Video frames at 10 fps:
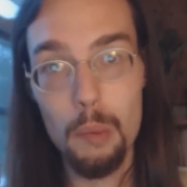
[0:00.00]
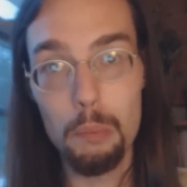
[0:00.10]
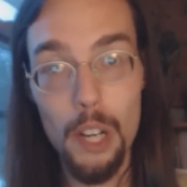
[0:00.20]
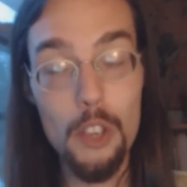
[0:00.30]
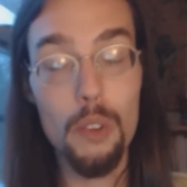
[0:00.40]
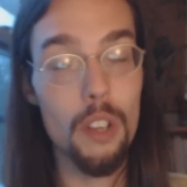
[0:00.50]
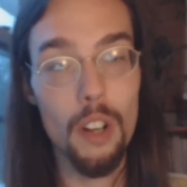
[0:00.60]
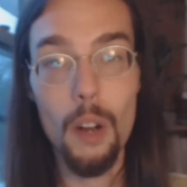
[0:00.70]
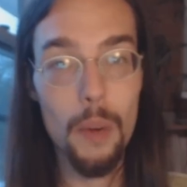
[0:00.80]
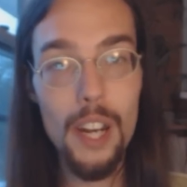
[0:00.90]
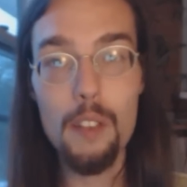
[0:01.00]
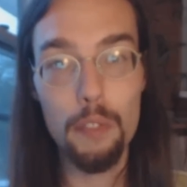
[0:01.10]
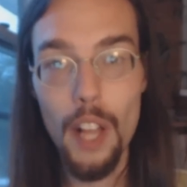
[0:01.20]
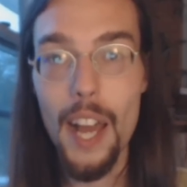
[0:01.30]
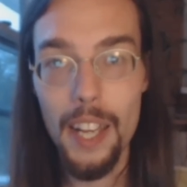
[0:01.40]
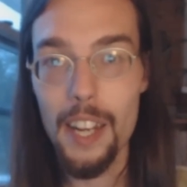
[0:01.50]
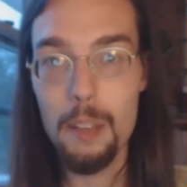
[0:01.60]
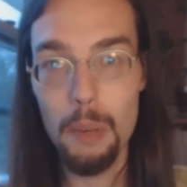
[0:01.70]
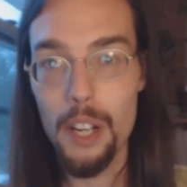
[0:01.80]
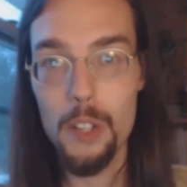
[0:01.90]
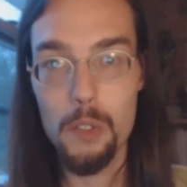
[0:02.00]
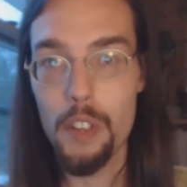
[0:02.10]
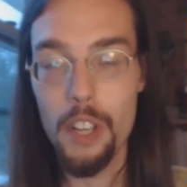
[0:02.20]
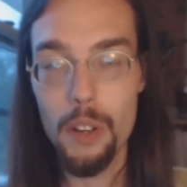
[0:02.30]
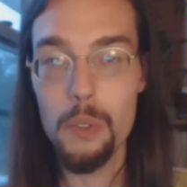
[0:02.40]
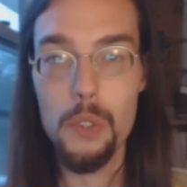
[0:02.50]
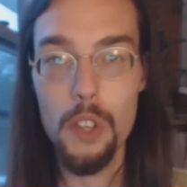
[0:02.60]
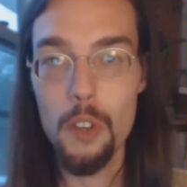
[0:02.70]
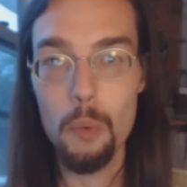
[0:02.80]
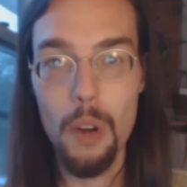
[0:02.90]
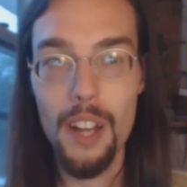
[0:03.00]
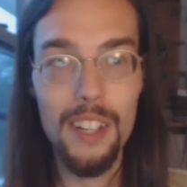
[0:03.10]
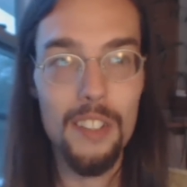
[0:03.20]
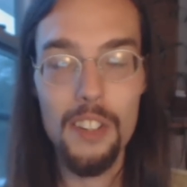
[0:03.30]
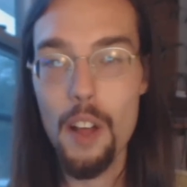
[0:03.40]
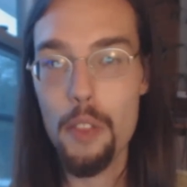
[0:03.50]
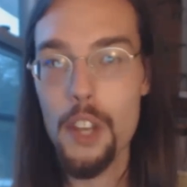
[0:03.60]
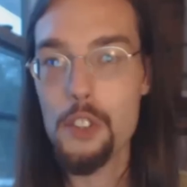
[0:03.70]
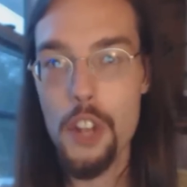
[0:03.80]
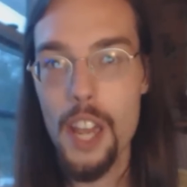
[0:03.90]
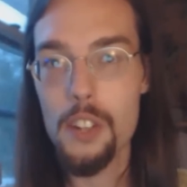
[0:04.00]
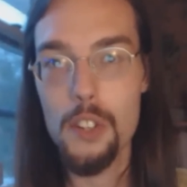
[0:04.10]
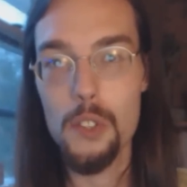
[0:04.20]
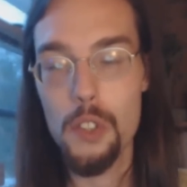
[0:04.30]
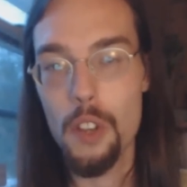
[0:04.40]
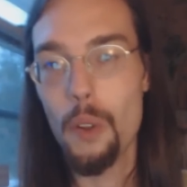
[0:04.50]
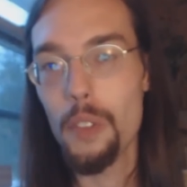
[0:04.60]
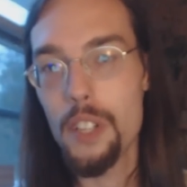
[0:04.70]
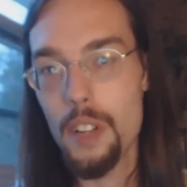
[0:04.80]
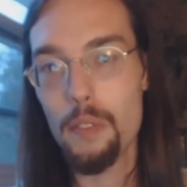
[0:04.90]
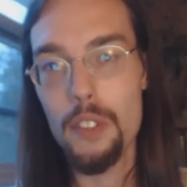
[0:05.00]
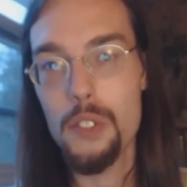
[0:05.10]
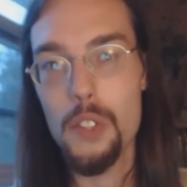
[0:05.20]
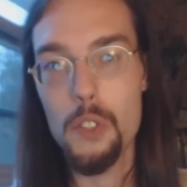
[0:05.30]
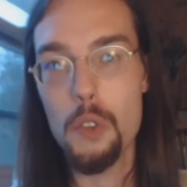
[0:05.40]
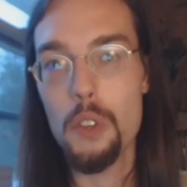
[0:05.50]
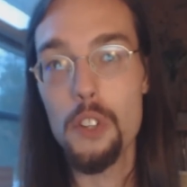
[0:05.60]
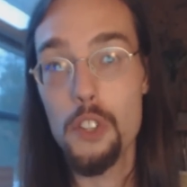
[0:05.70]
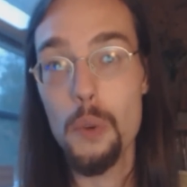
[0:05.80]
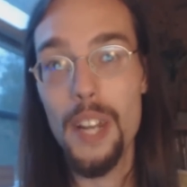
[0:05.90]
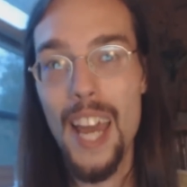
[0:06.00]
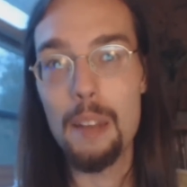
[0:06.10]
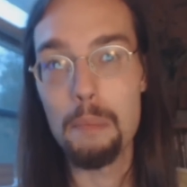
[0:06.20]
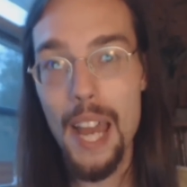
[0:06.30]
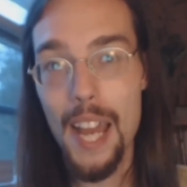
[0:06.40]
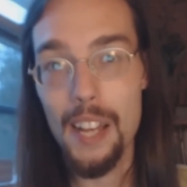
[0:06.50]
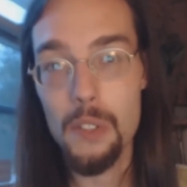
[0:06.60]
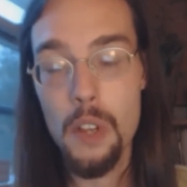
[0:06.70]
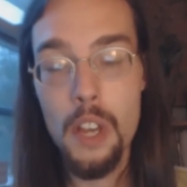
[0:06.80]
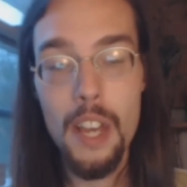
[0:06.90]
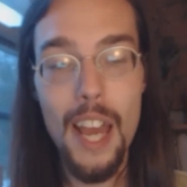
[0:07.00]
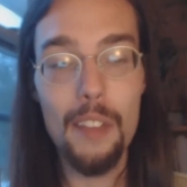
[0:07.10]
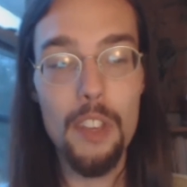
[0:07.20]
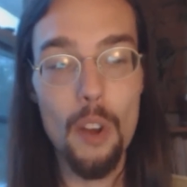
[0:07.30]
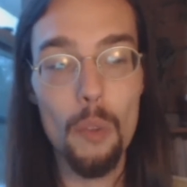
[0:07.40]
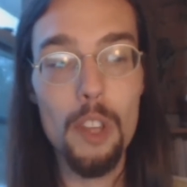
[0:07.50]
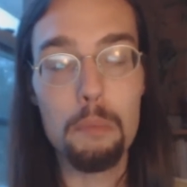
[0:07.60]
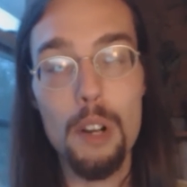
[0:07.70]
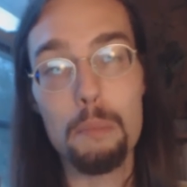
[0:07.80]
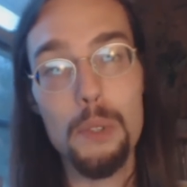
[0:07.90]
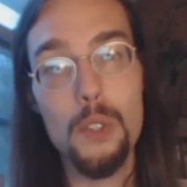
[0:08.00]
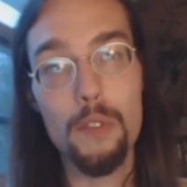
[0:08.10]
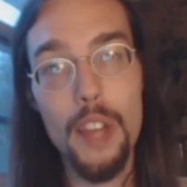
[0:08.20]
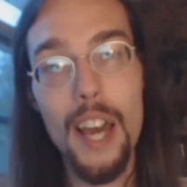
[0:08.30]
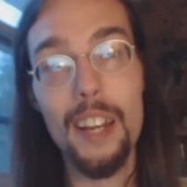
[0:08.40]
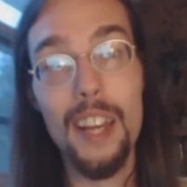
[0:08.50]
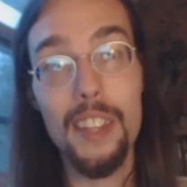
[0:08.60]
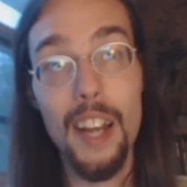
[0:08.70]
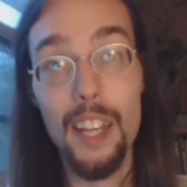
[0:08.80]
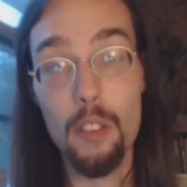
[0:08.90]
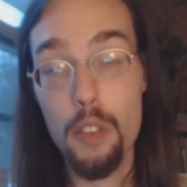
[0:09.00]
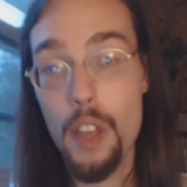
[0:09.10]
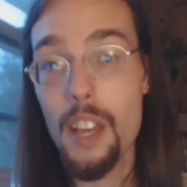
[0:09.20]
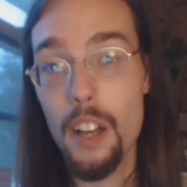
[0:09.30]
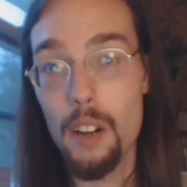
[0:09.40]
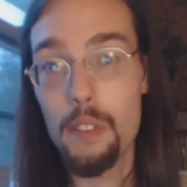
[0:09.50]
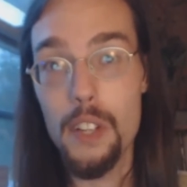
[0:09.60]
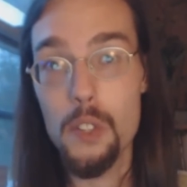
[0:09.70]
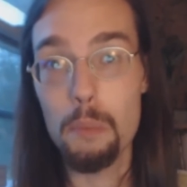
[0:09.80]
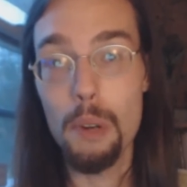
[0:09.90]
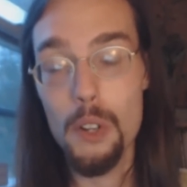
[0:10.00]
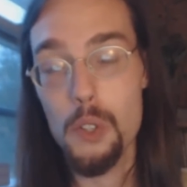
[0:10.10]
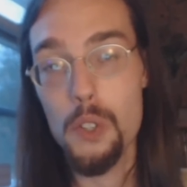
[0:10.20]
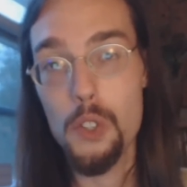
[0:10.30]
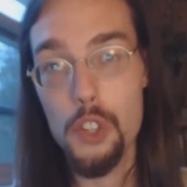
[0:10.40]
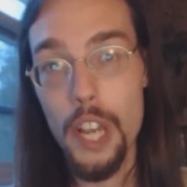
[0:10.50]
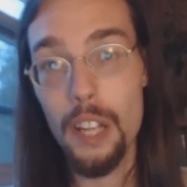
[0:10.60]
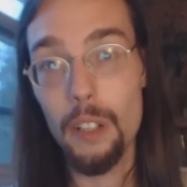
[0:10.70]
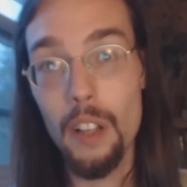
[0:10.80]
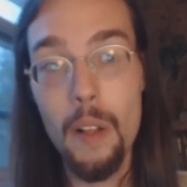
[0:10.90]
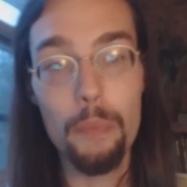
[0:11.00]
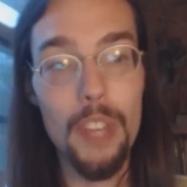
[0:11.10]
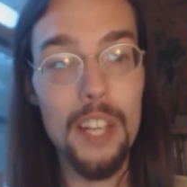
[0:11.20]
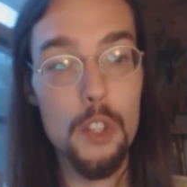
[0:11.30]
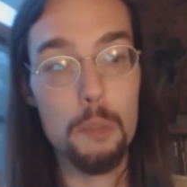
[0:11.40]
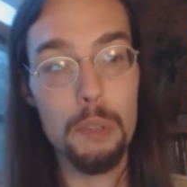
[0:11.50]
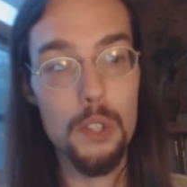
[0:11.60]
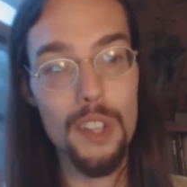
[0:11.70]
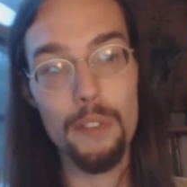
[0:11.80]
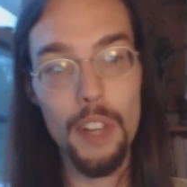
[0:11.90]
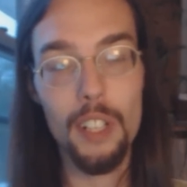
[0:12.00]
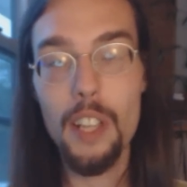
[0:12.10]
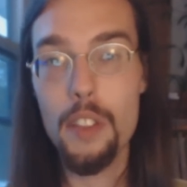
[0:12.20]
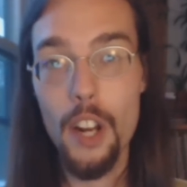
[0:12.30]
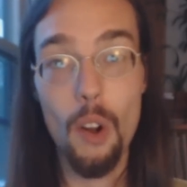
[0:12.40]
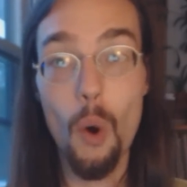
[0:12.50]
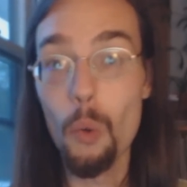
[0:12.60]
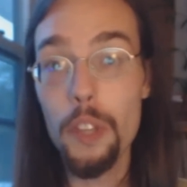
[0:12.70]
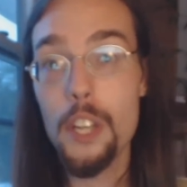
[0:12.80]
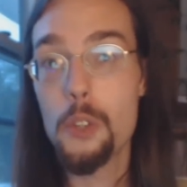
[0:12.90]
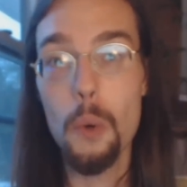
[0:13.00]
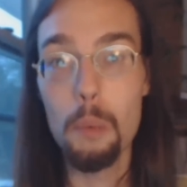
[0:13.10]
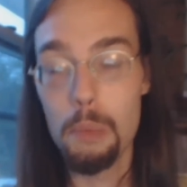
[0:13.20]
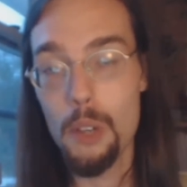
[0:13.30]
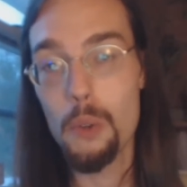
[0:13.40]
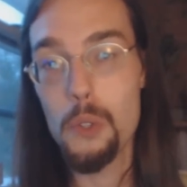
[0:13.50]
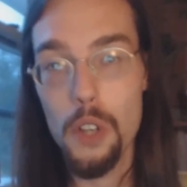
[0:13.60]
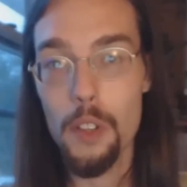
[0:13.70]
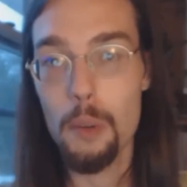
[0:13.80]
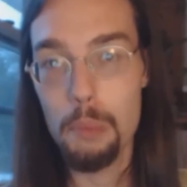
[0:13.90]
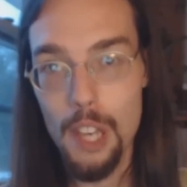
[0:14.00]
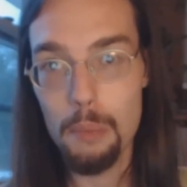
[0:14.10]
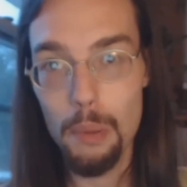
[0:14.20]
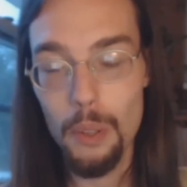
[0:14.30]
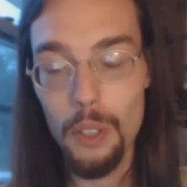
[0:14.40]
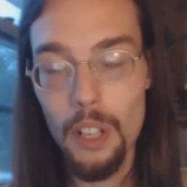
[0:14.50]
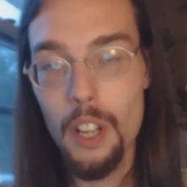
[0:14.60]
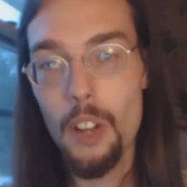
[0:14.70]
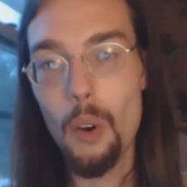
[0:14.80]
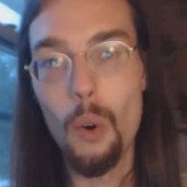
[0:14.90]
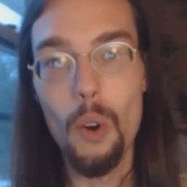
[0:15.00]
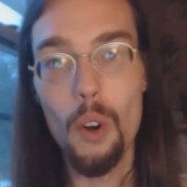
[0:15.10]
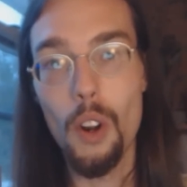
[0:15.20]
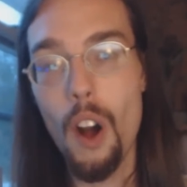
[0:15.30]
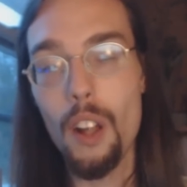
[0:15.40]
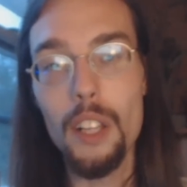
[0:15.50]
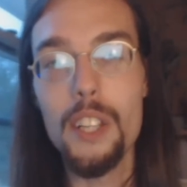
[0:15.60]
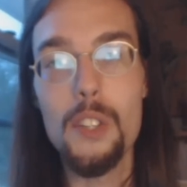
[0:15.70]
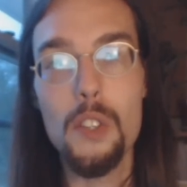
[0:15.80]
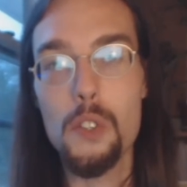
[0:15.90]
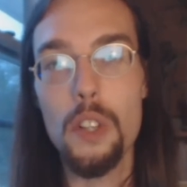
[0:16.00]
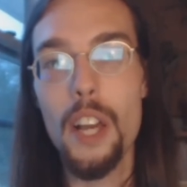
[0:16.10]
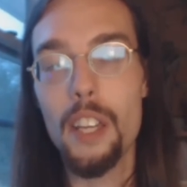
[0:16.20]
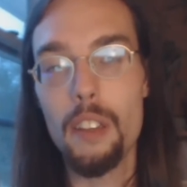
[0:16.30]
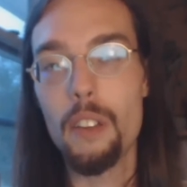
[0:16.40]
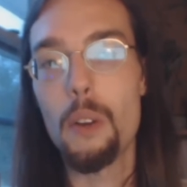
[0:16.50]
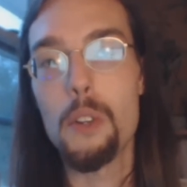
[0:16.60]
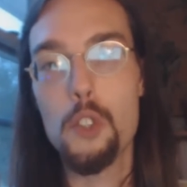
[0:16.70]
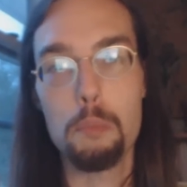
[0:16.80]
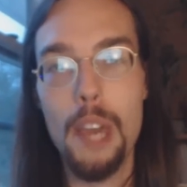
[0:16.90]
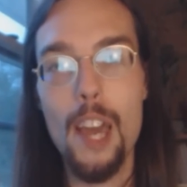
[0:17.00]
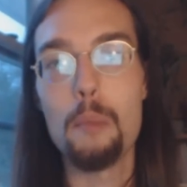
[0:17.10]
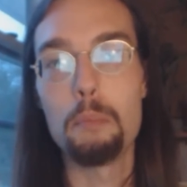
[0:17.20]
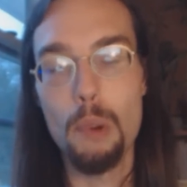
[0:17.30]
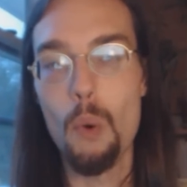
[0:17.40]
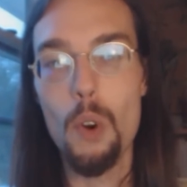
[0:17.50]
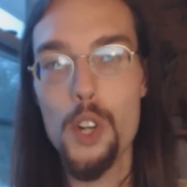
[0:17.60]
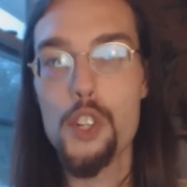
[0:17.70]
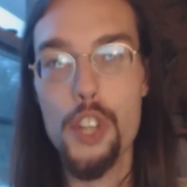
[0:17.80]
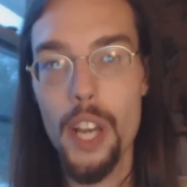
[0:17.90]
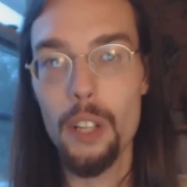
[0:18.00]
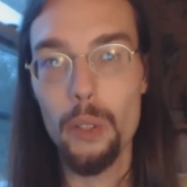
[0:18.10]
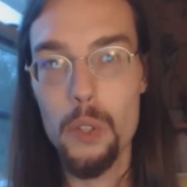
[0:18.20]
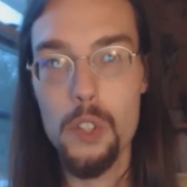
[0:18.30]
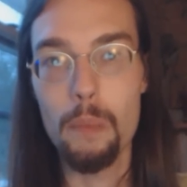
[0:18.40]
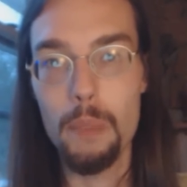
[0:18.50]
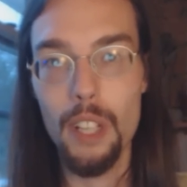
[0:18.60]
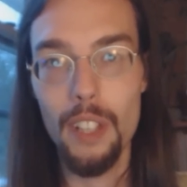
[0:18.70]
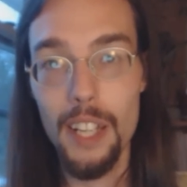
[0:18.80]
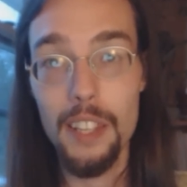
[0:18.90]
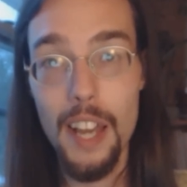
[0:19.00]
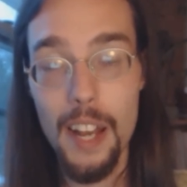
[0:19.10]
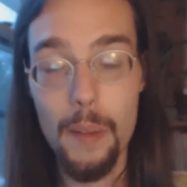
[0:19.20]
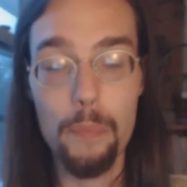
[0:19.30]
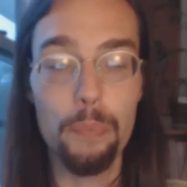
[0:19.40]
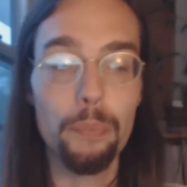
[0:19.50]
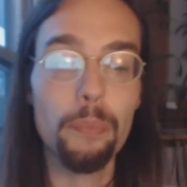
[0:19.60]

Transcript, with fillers: But you can already flag anybody's videos that you want. Nothing changes. The only difference is you can do it en masse. And the only purpose of that uh, that I can think of is a person's channel is specifically there only to abuse other people or all it is is like, you know, a spam porn channel or something like that.